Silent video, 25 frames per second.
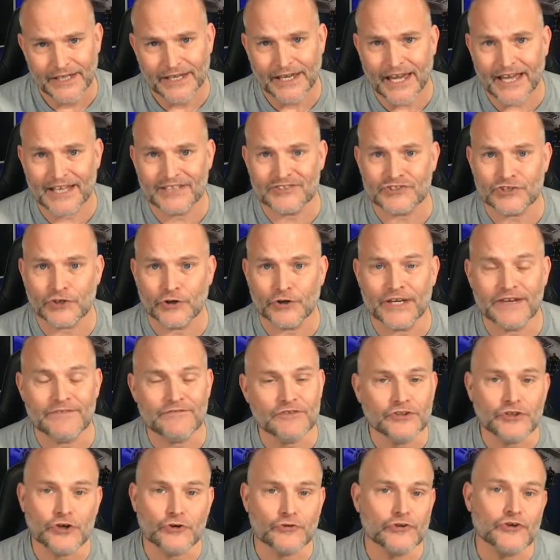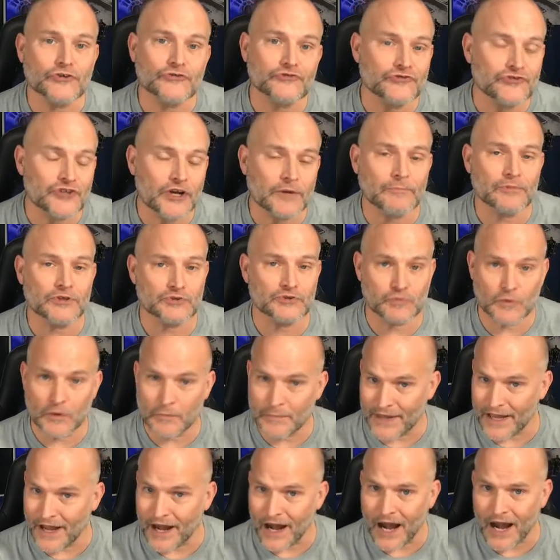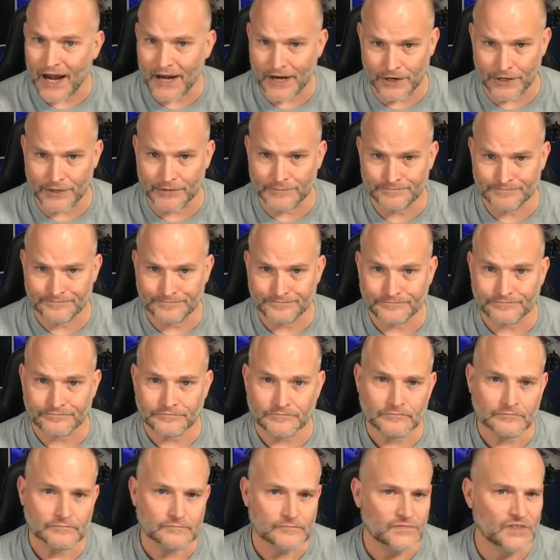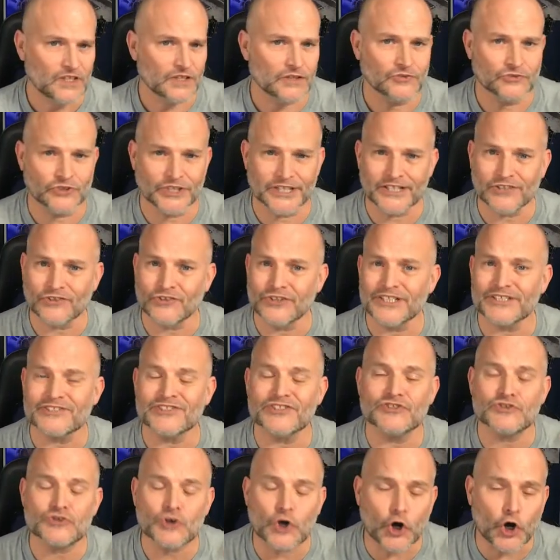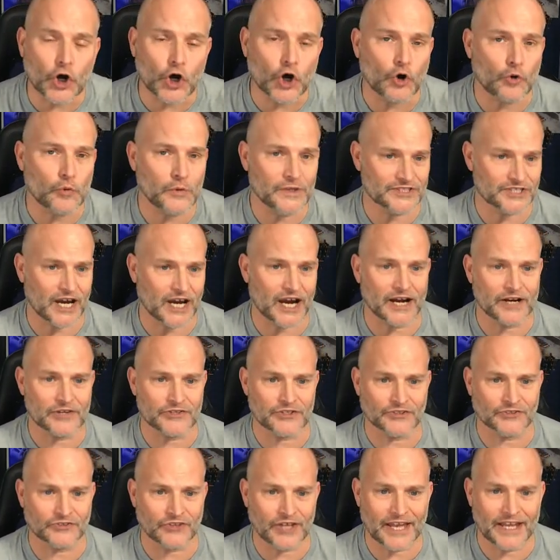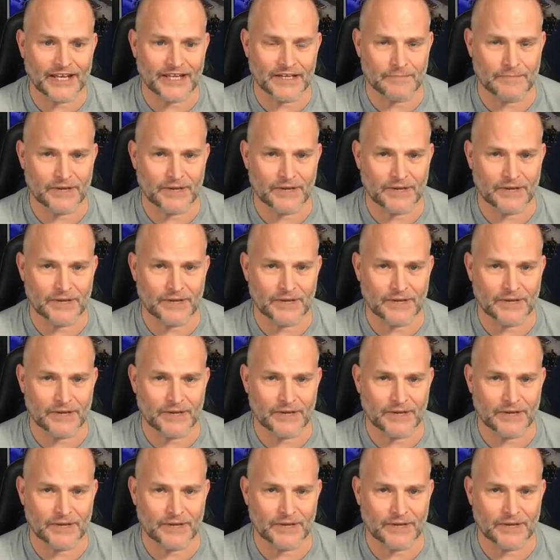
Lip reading: And so even though those numbers will be higher, link clicks is always higher than landing